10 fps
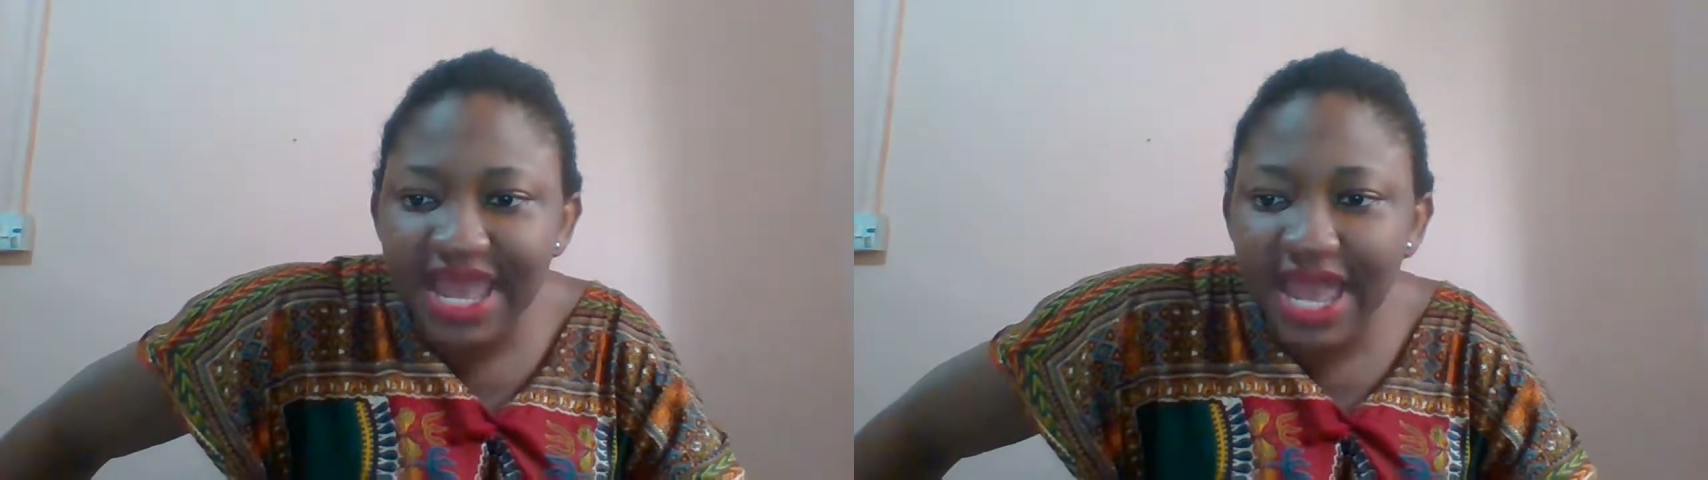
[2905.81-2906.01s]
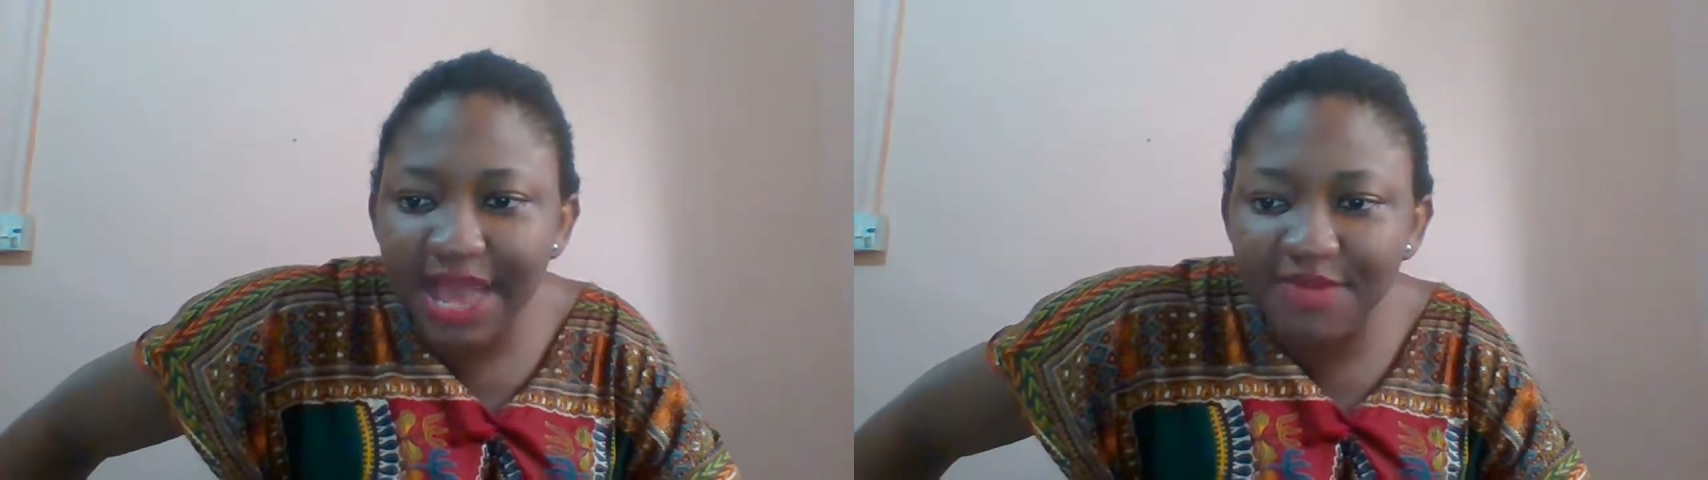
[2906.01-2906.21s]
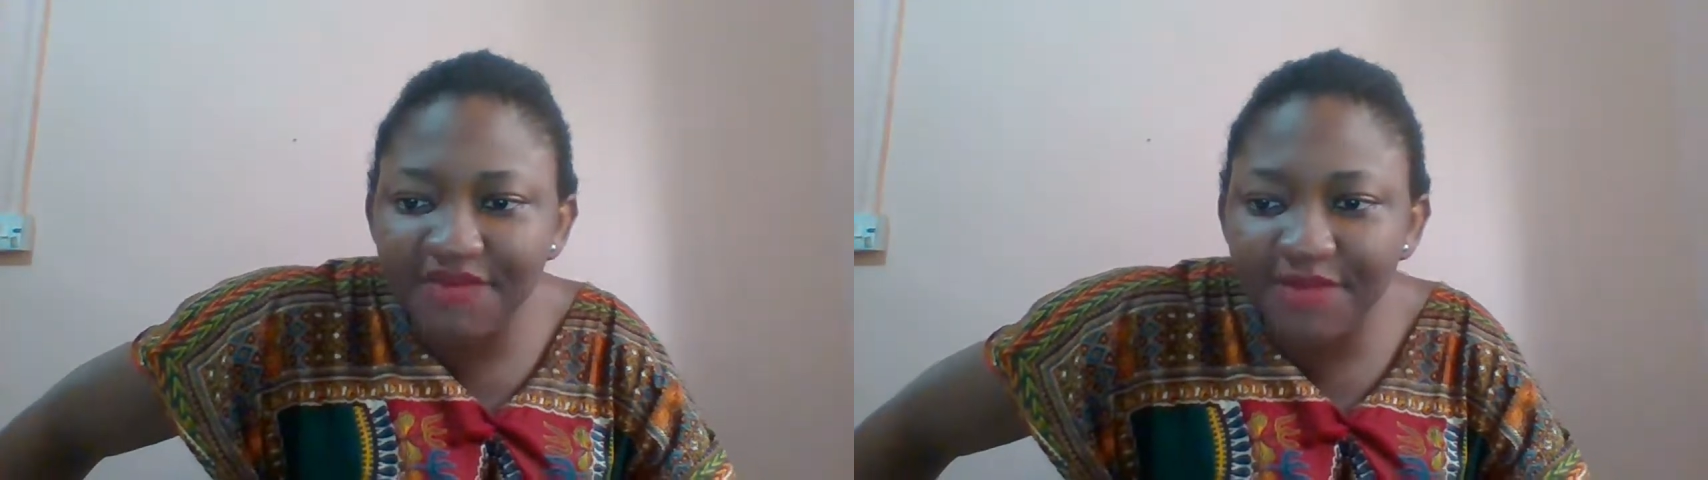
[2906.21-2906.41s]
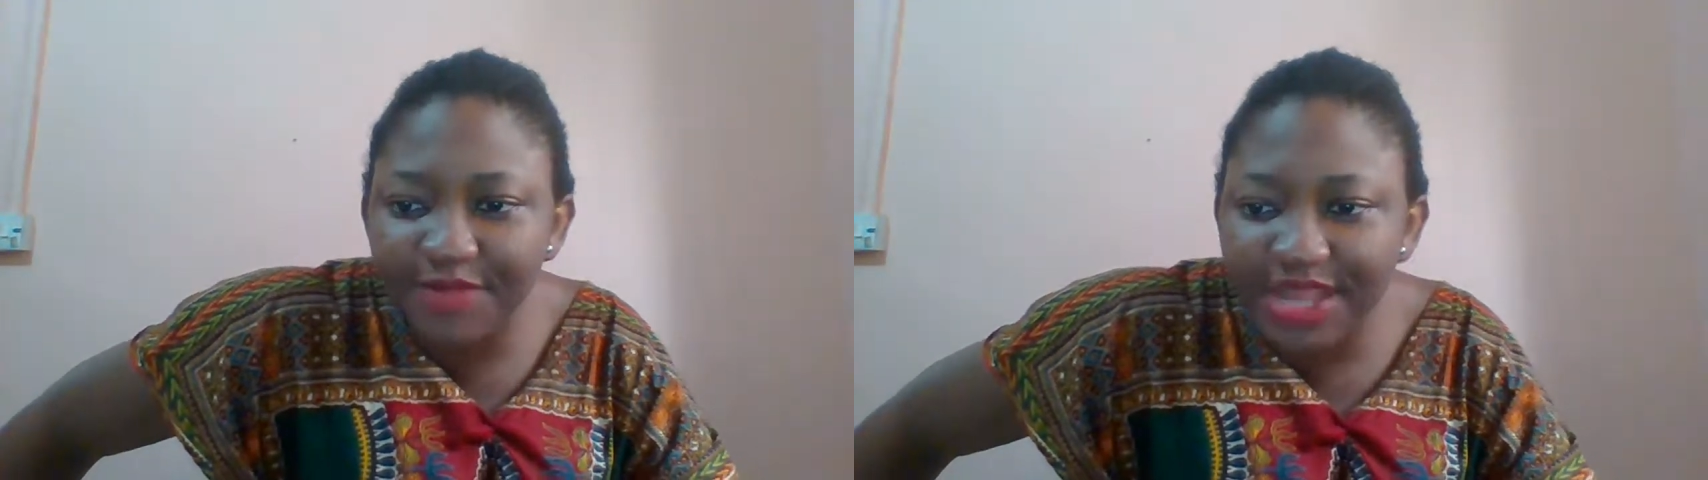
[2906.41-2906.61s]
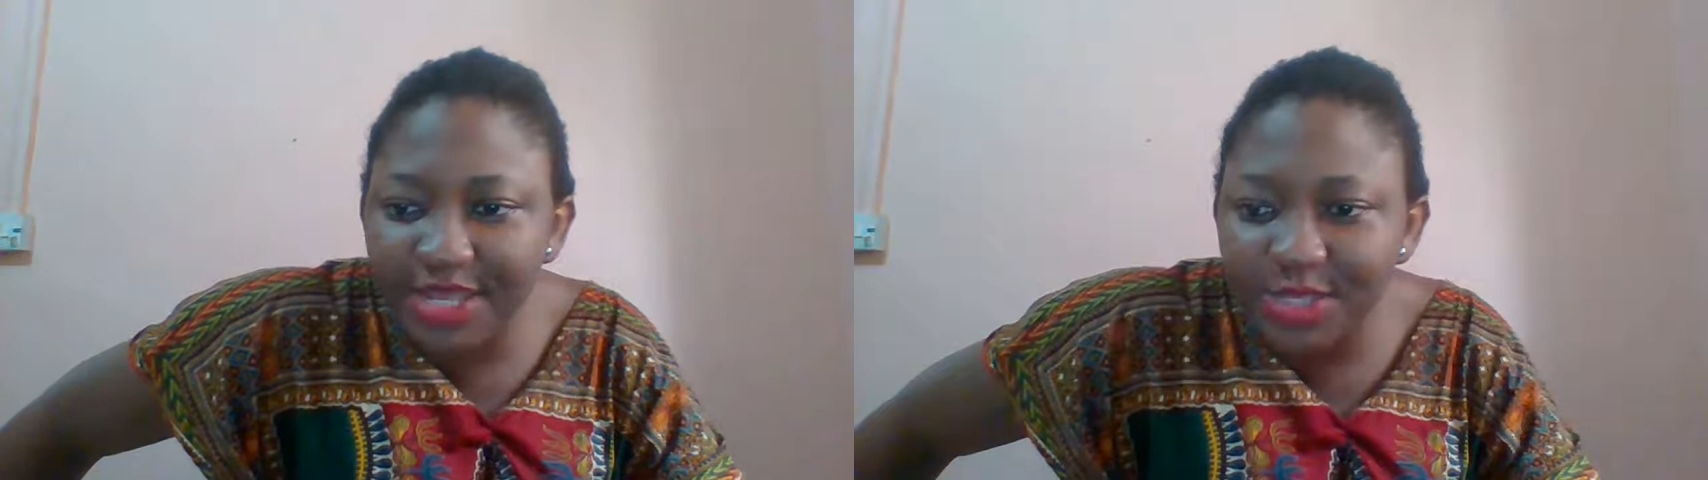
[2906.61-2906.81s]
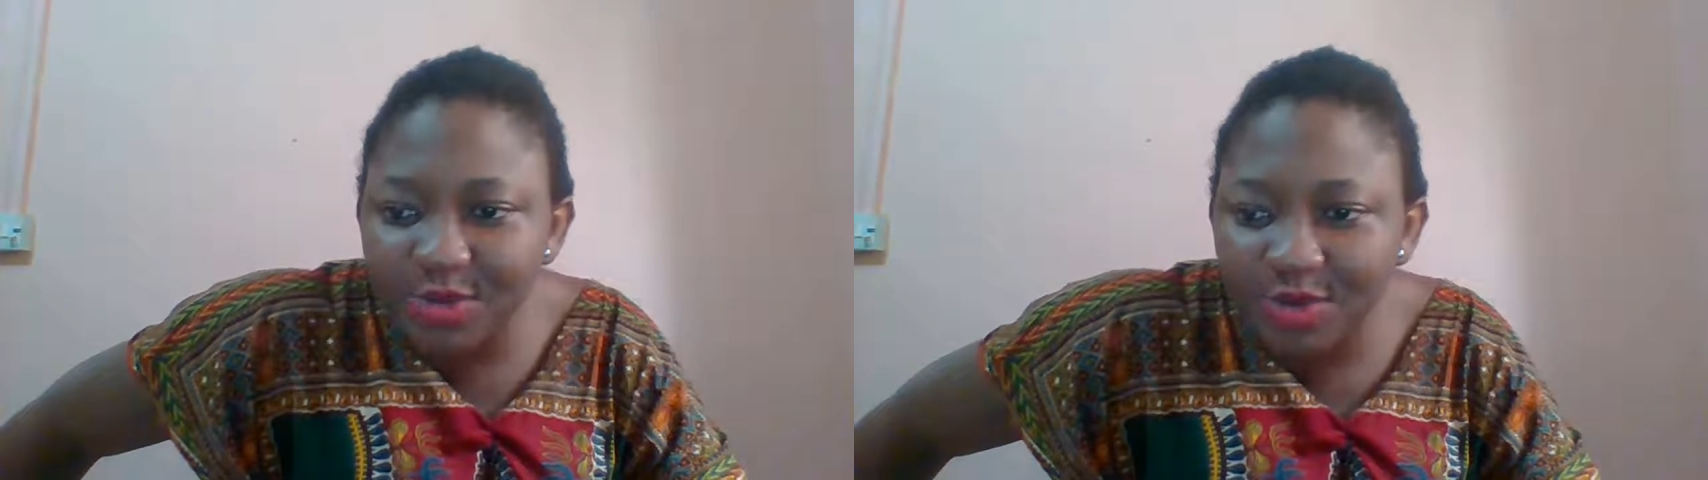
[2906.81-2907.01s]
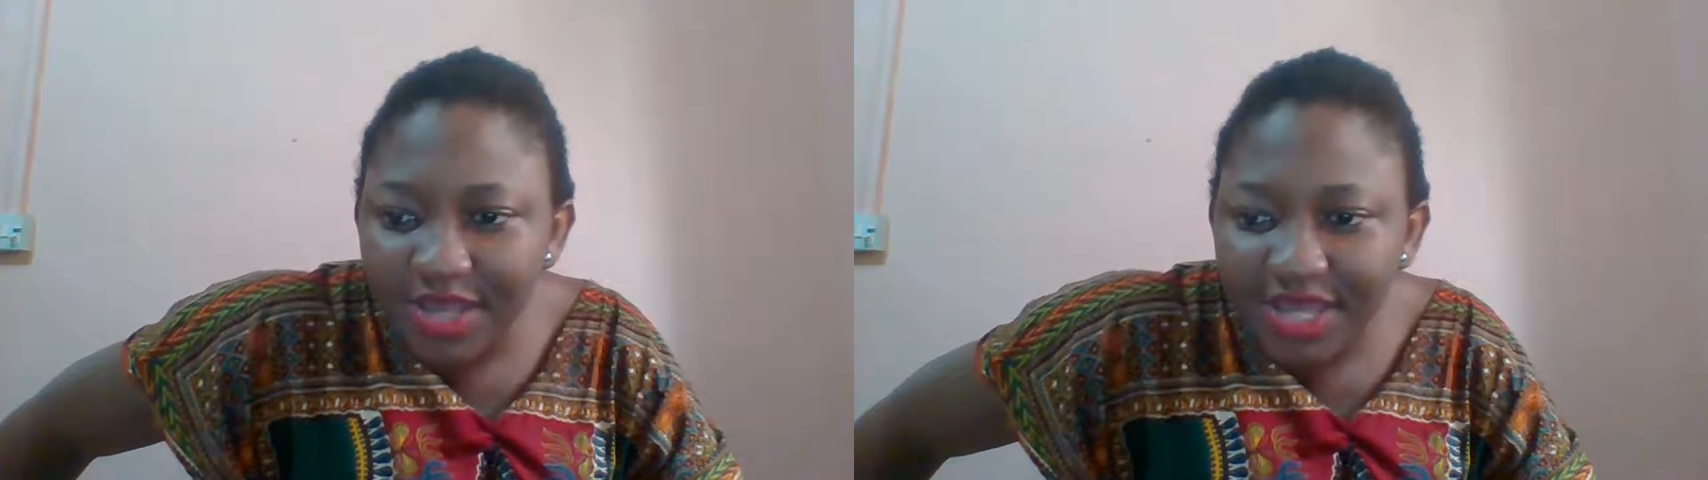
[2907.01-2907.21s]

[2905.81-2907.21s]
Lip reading: I'm even planning to